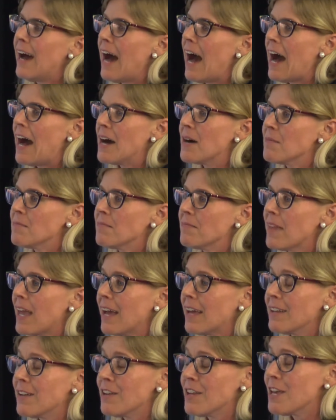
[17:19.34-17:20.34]

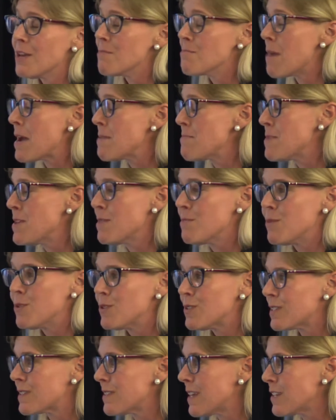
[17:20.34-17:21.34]
And it might be the
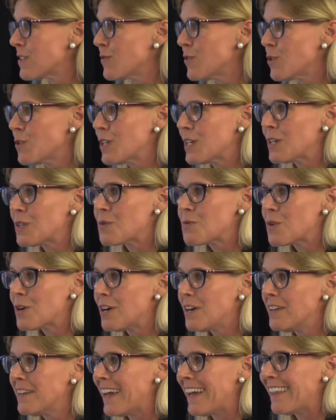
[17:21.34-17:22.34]
most successful thing in the
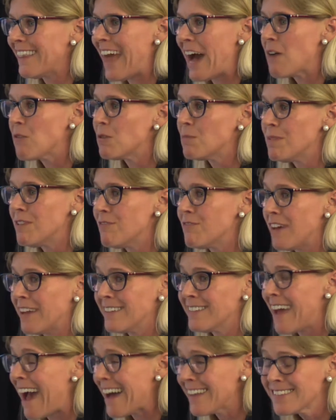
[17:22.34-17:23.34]
world, and that would be
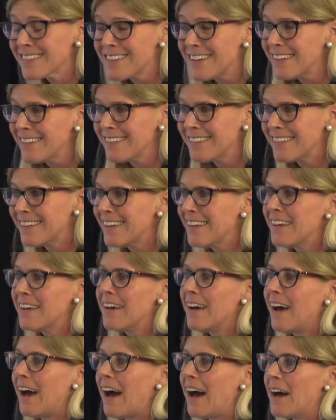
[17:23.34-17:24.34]
fantastic.
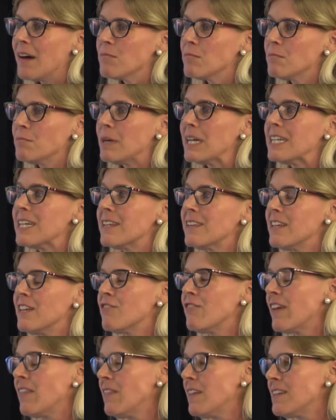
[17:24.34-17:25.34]
But in the
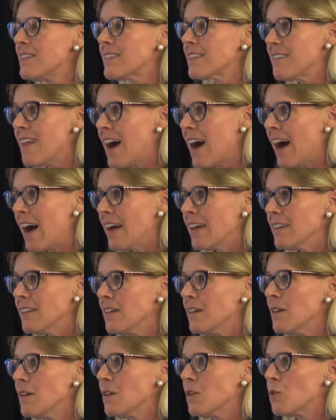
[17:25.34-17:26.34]
event that it's not,
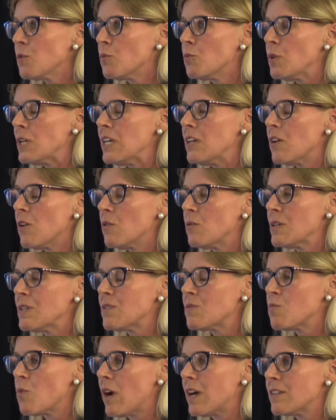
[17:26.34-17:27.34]
we
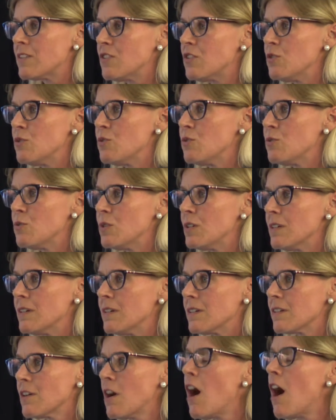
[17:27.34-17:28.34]
always want to
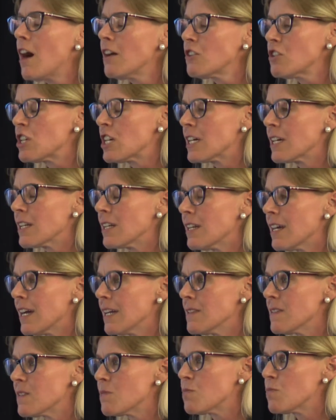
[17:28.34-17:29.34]
caution
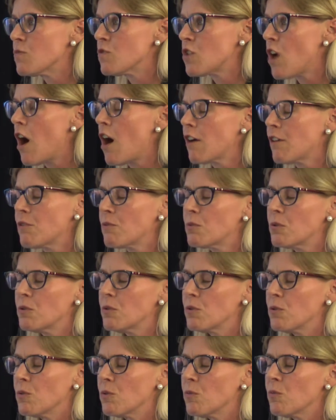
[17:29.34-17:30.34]
and talk
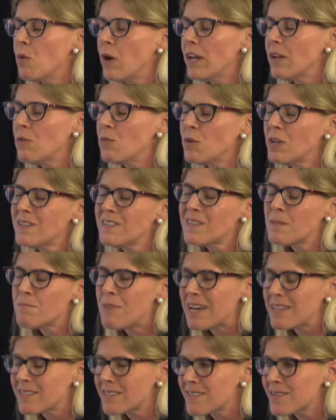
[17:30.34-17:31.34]
through what is the
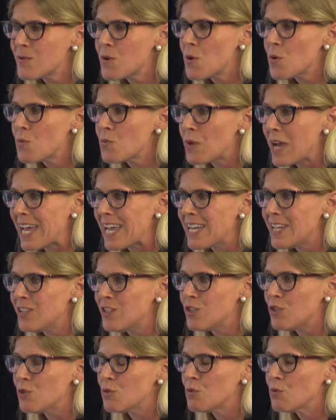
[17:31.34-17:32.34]
best way
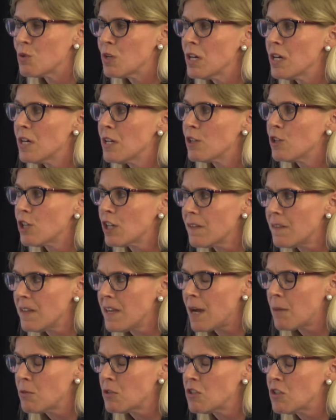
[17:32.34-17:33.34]
to look at
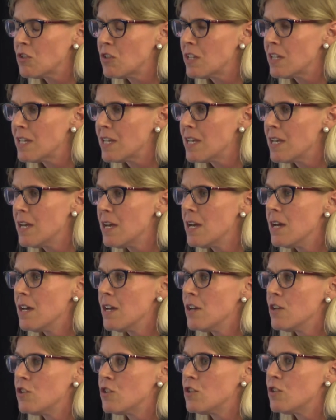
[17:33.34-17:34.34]
the opportunity,
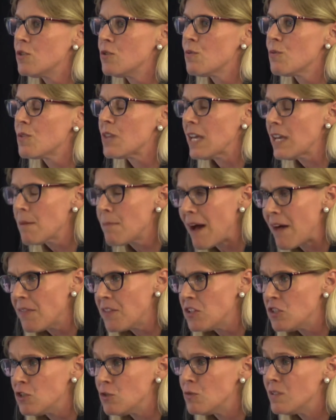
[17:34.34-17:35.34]
to think about
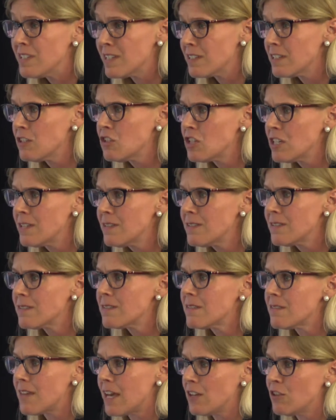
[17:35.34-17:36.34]
the due
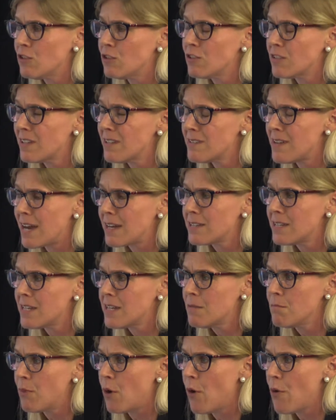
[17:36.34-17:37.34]
diligence that you're
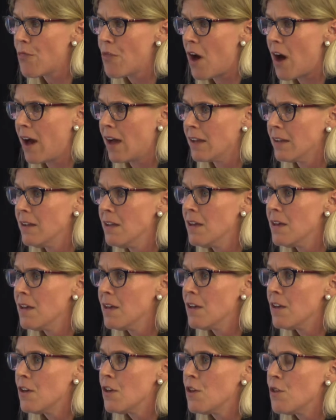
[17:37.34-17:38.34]
conducting, both on
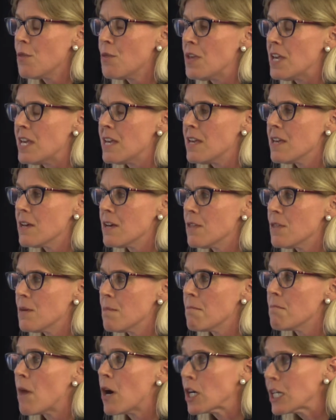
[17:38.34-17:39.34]
the
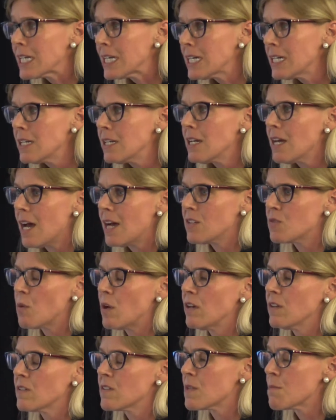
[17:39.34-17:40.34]
market, as
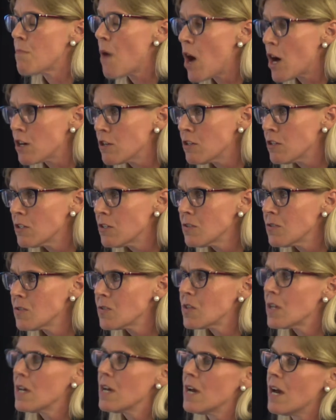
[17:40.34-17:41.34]
well as the
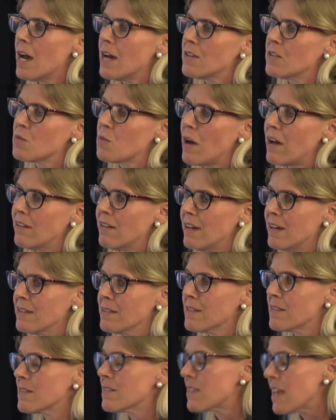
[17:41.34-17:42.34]
partners, as well
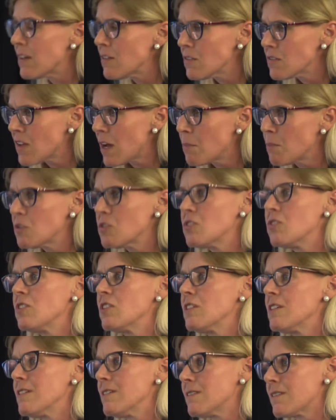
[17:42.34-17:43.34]
as the sales
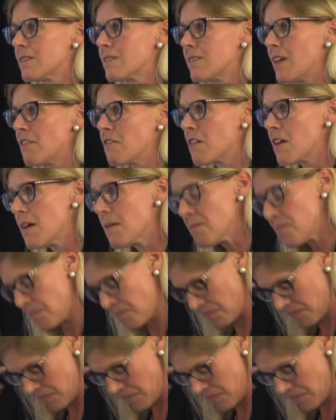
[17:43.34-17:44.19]
opportunities, et cetera.